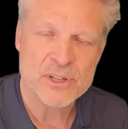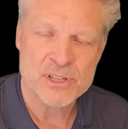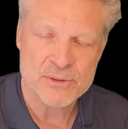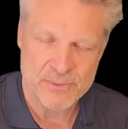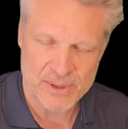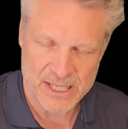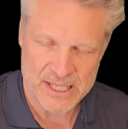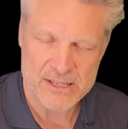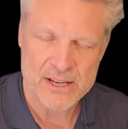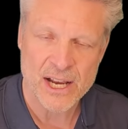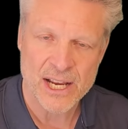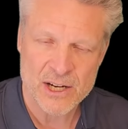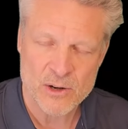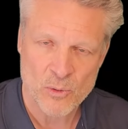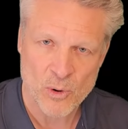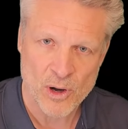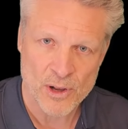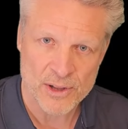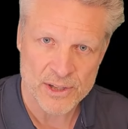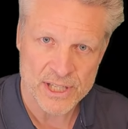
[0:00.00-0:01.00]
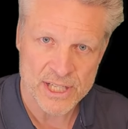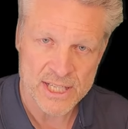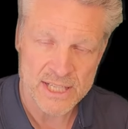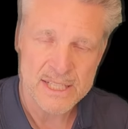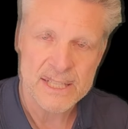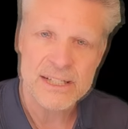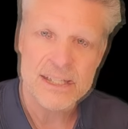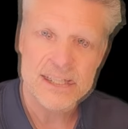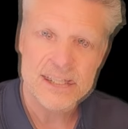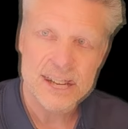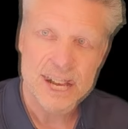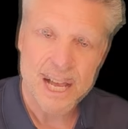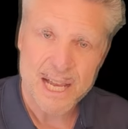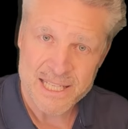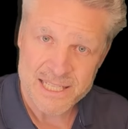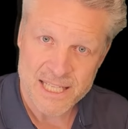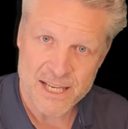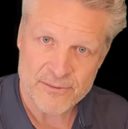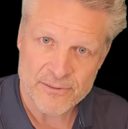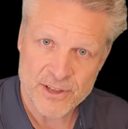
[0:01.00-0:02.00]
which means high quality,
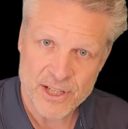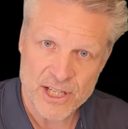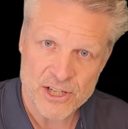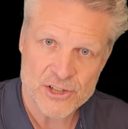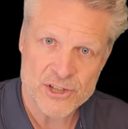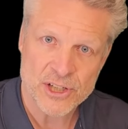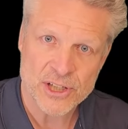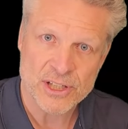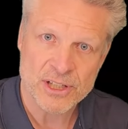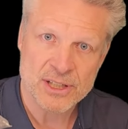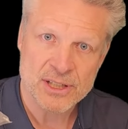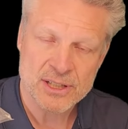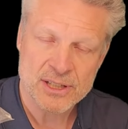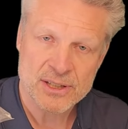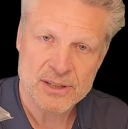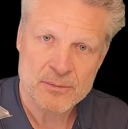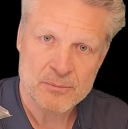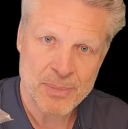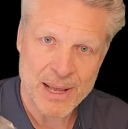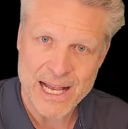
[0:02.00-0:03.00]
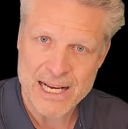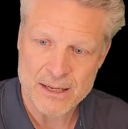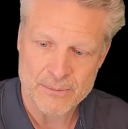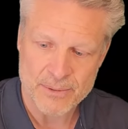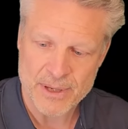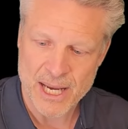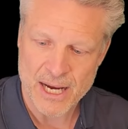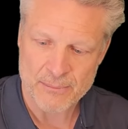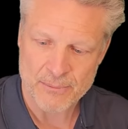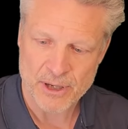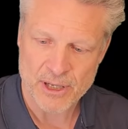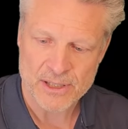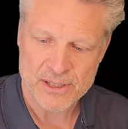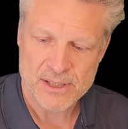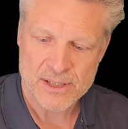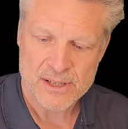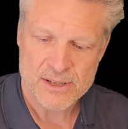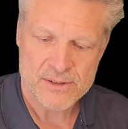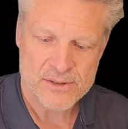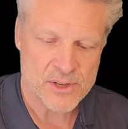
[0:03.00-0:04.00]
high definition backup camera.
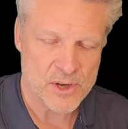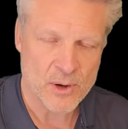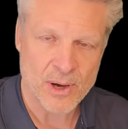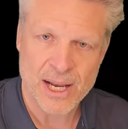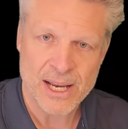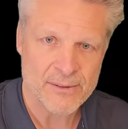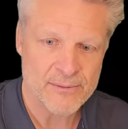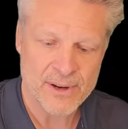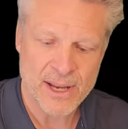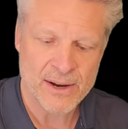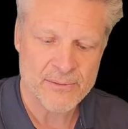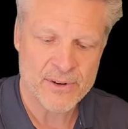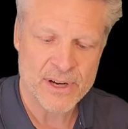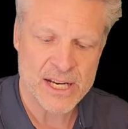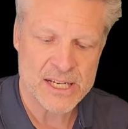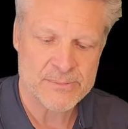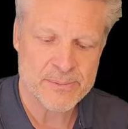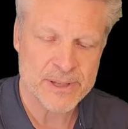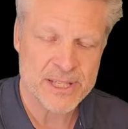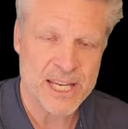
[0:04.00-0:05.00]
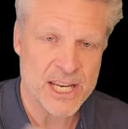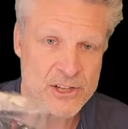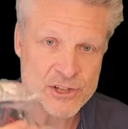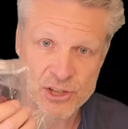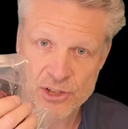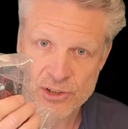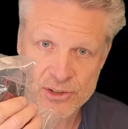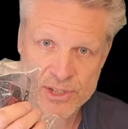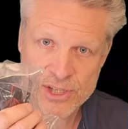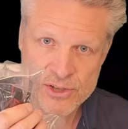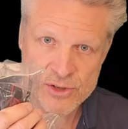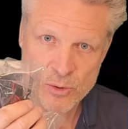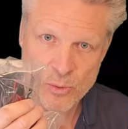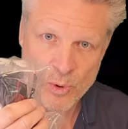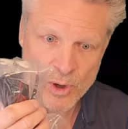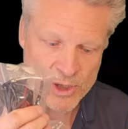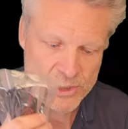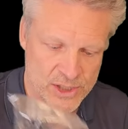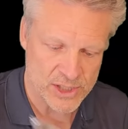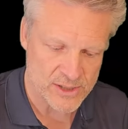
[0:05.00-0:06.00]
So I have every expectation this
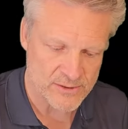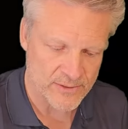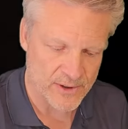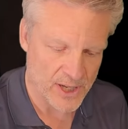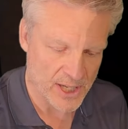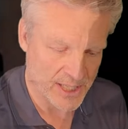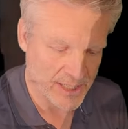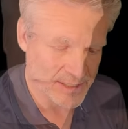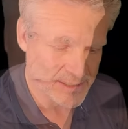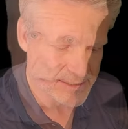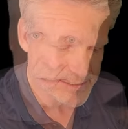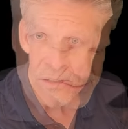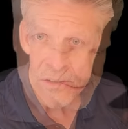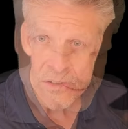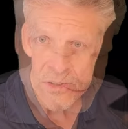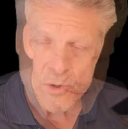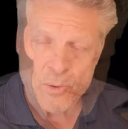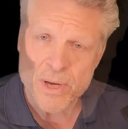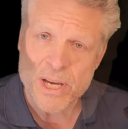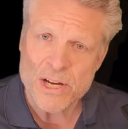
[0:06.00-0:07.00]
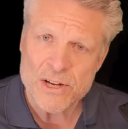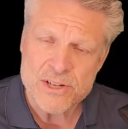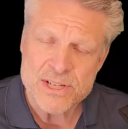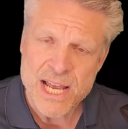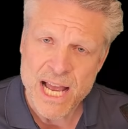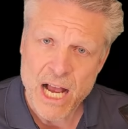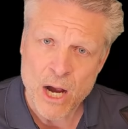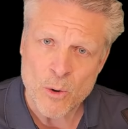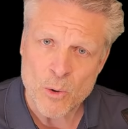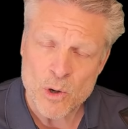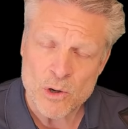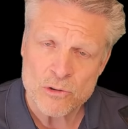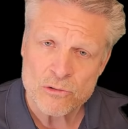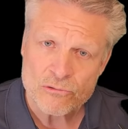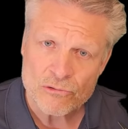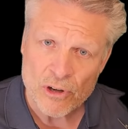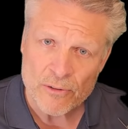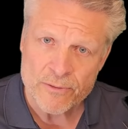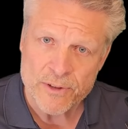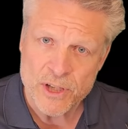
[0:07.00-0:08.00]
will work just fine. So here's our
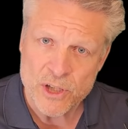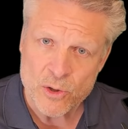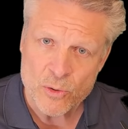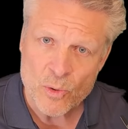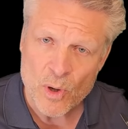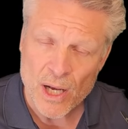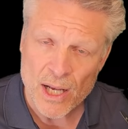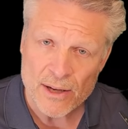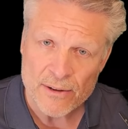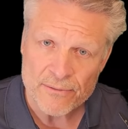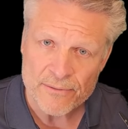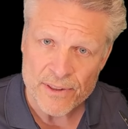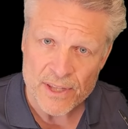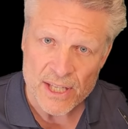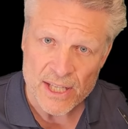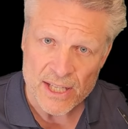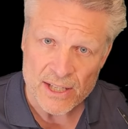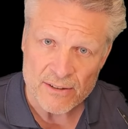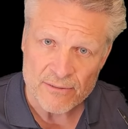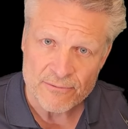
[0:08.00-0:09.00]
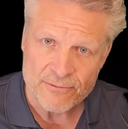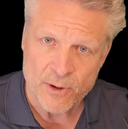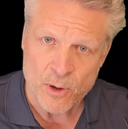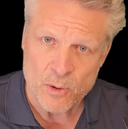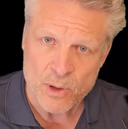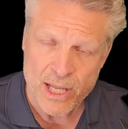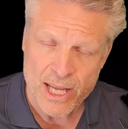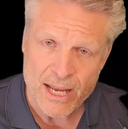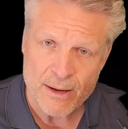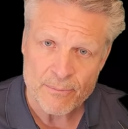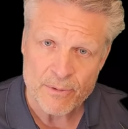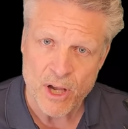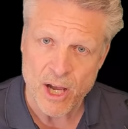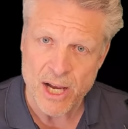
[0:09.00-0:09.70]
review of the Volam